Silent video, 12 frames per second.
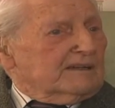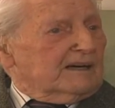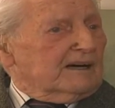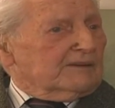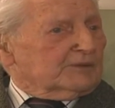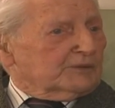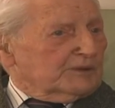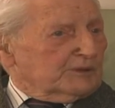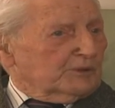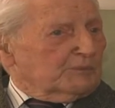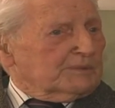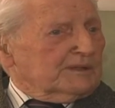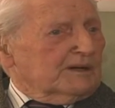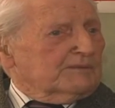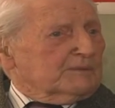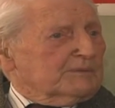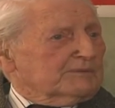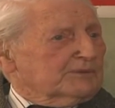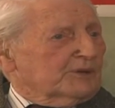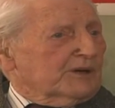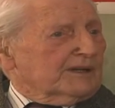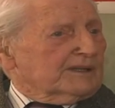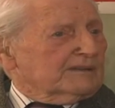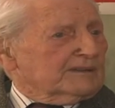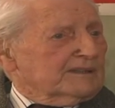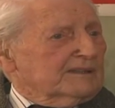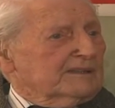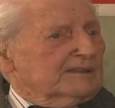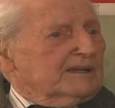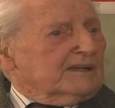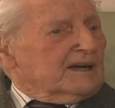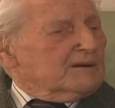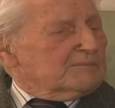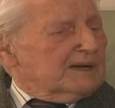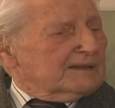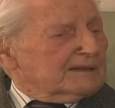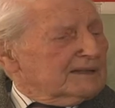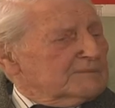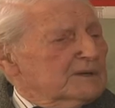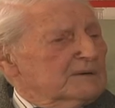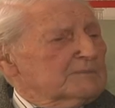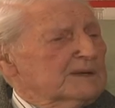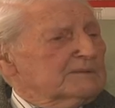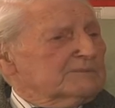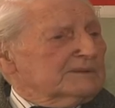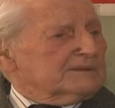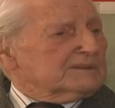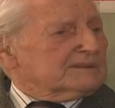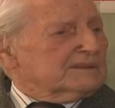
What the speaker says: I thought it'd all be over before I got in, and back came my papers.